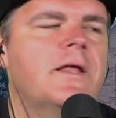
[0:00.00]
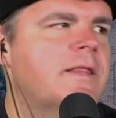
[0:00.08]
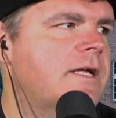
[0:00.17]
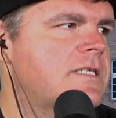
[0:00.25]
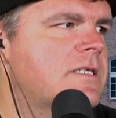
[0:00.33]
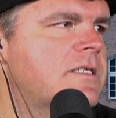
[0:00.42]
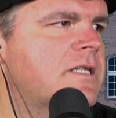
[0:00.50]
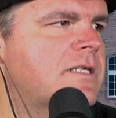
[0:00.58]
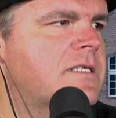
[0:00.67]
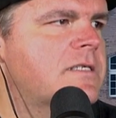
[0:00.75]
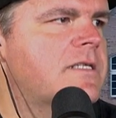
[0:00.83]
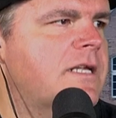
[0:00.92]
this is
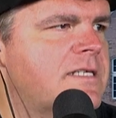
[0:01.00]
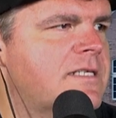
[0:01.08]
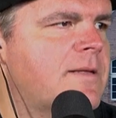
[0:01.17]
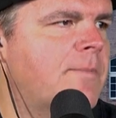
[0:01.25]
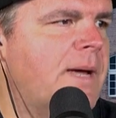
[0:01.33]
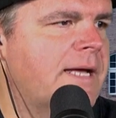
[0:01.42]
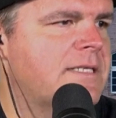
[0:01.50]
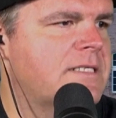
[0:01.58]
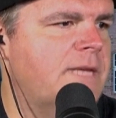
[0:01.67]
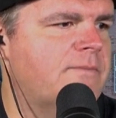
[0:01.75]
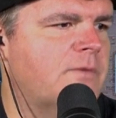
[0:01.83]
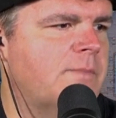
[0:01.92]
the biggest
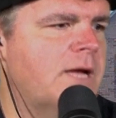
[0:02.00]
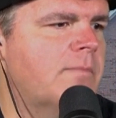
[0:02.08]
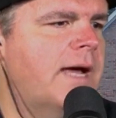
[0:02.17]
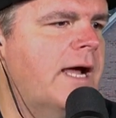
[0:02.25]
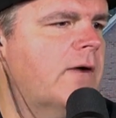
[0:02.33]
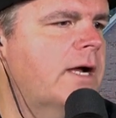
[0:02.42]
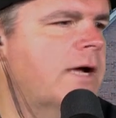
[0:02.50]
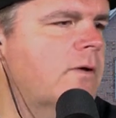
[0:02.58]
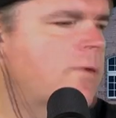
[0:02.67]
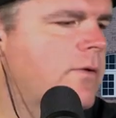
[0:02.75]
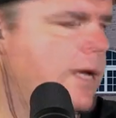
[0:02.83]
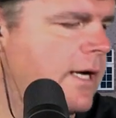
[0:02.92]
tip for me and Bagg right here.
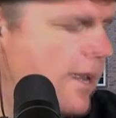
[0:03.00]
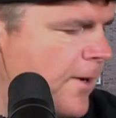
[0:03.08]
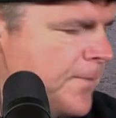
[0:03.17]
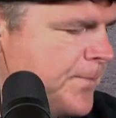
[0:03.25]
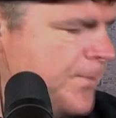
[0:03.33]
What do we got here?